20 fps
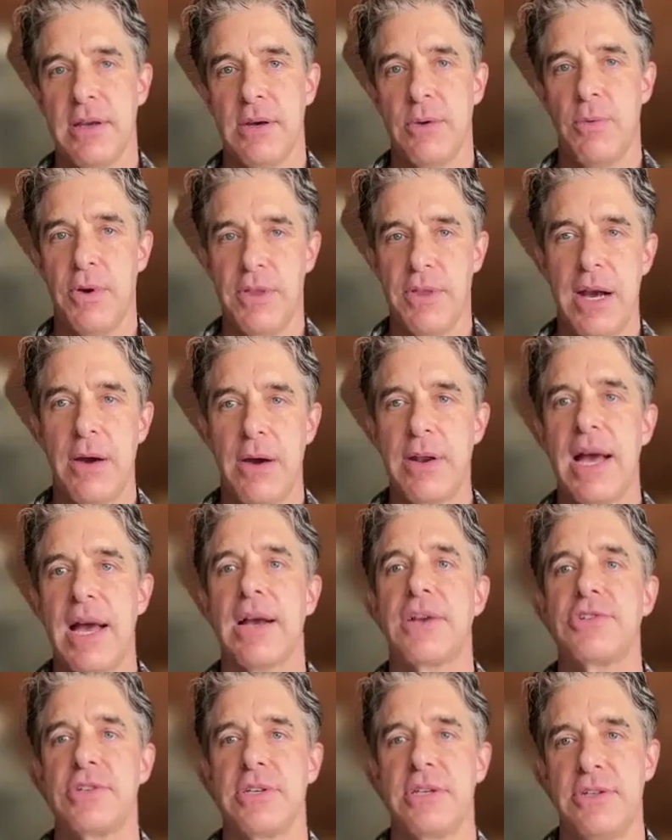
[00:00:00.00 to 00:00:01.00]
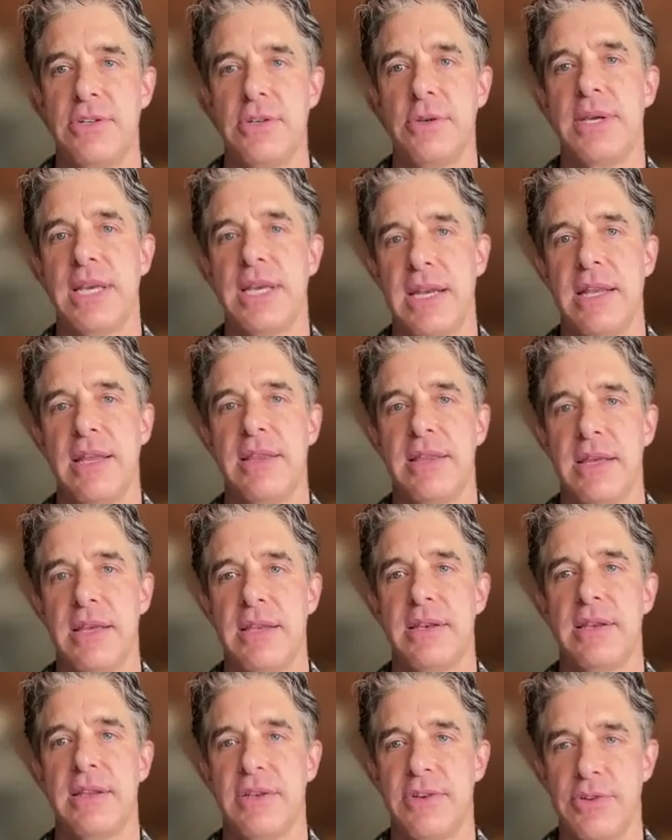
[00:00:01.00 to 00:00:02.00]
without actually doing
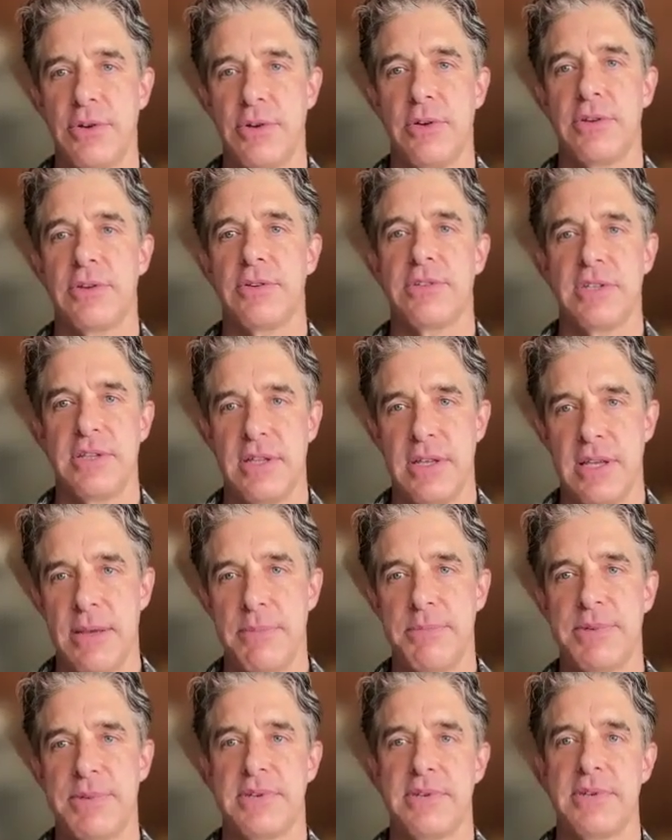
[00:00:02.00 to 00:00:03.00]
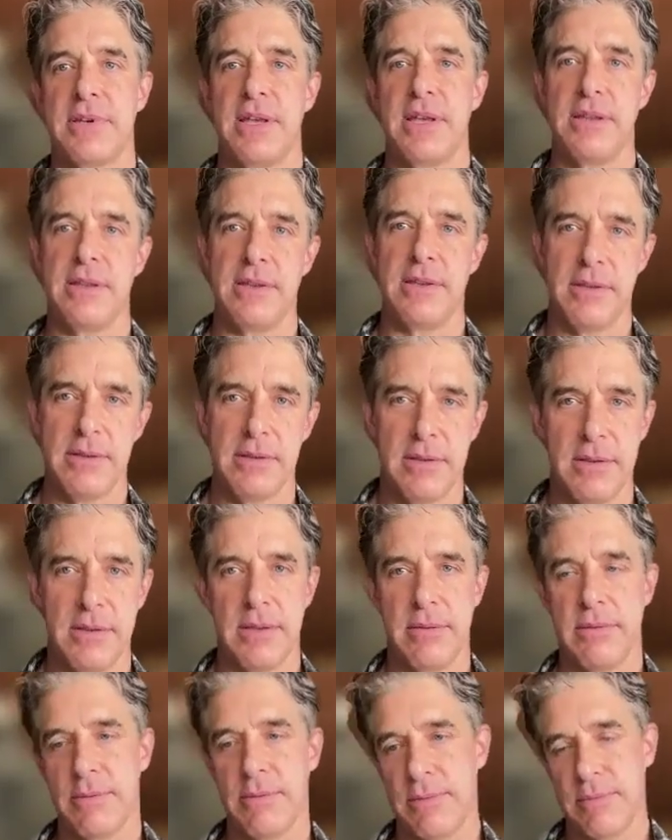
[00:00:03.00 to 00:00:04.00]
anything to the shoulders and the hips and
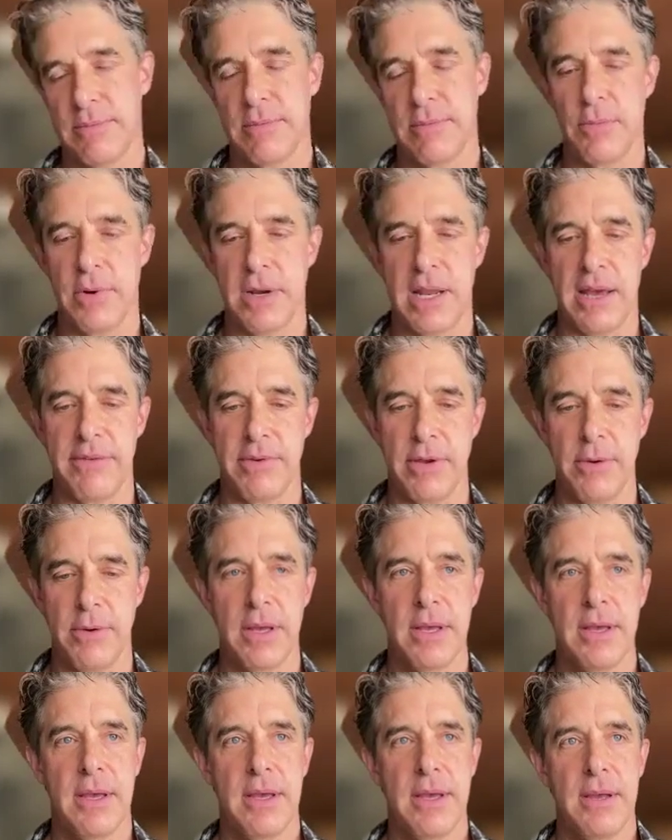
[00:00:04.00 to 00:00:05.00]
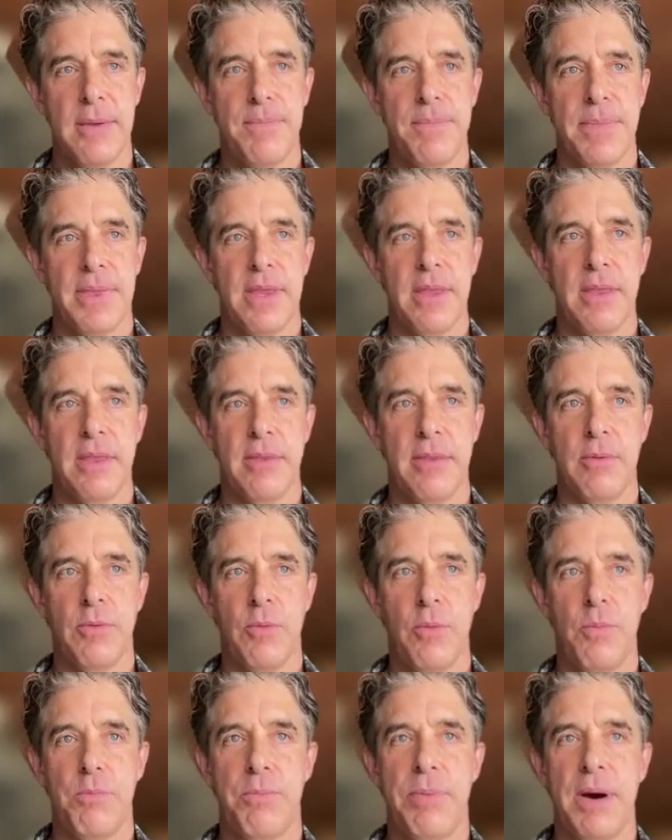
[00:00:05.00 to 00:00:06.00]
what have you.
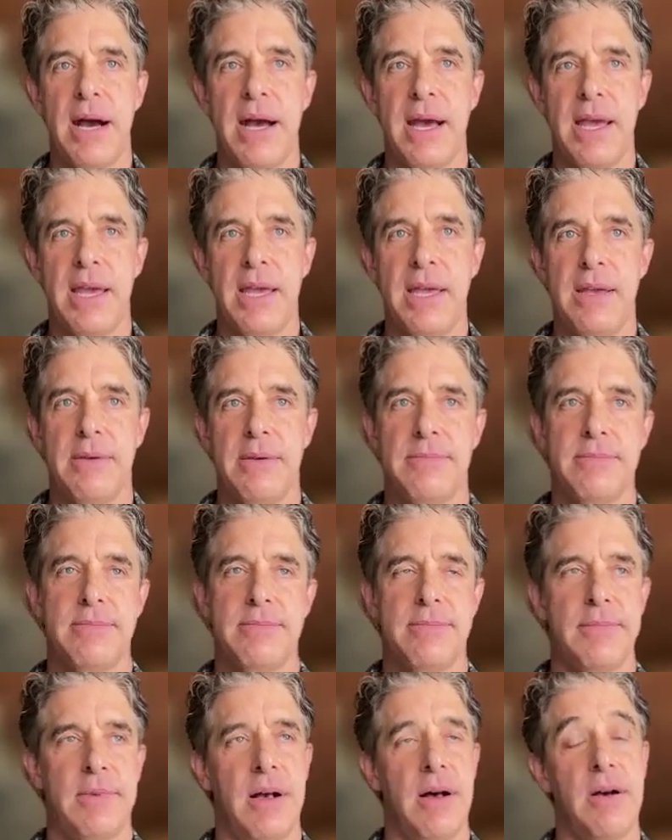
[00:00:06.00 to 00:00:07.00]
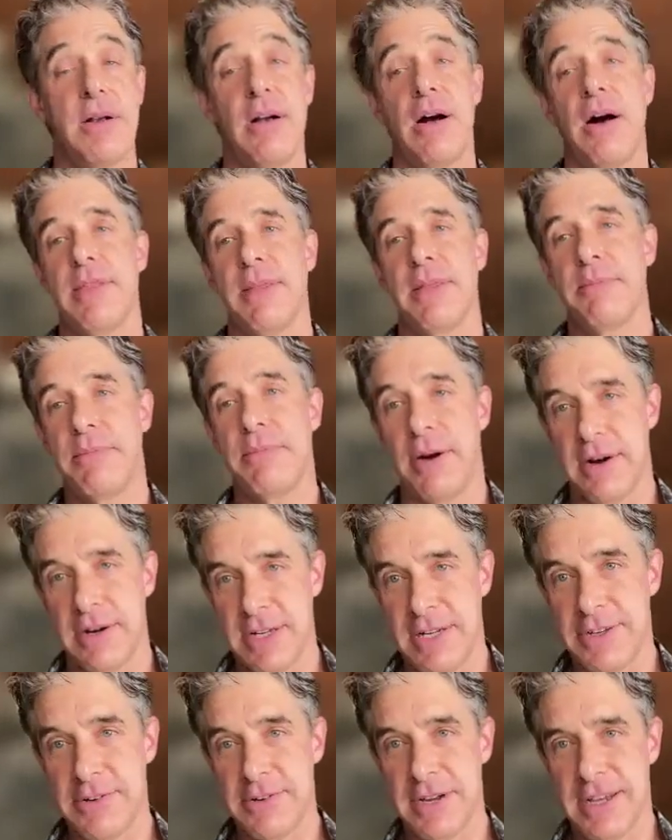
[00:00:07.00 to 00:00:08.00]
By, I'll call them
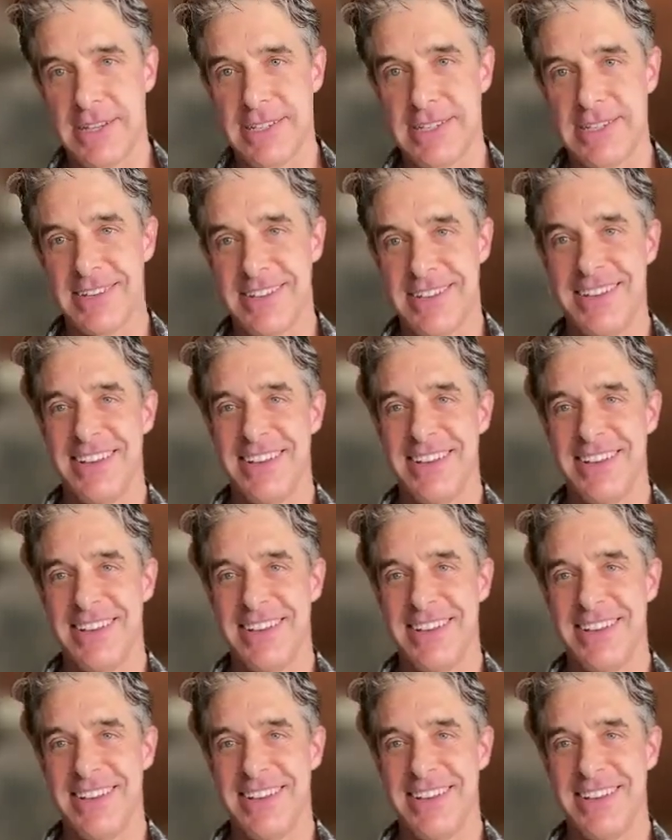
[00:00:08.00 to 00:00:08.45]
party tricks.